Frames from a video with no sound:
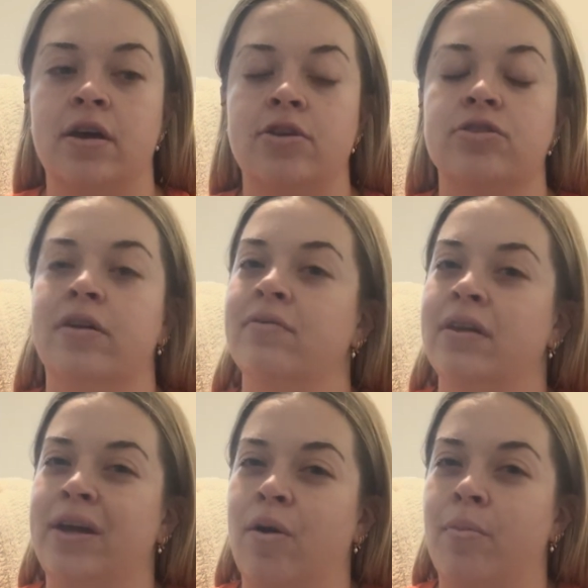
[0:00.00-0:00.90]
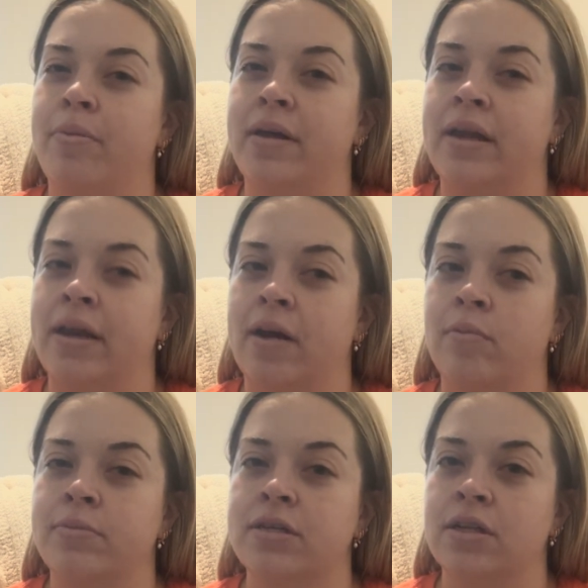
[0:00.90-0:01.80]
So I really hope it
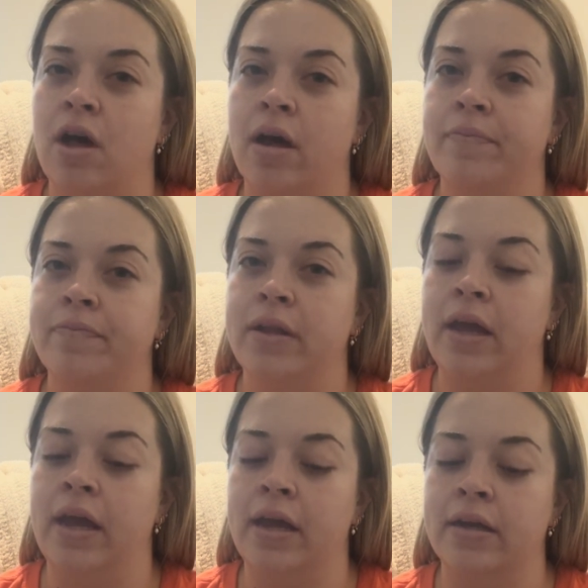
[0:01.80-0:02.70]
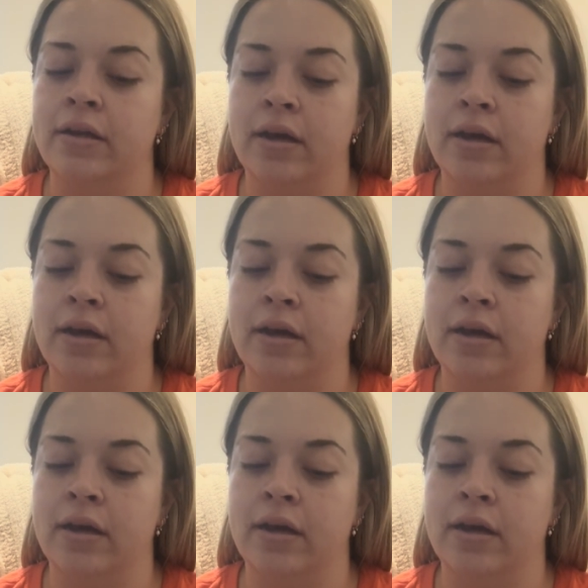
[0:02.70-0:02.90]
helps a lot, and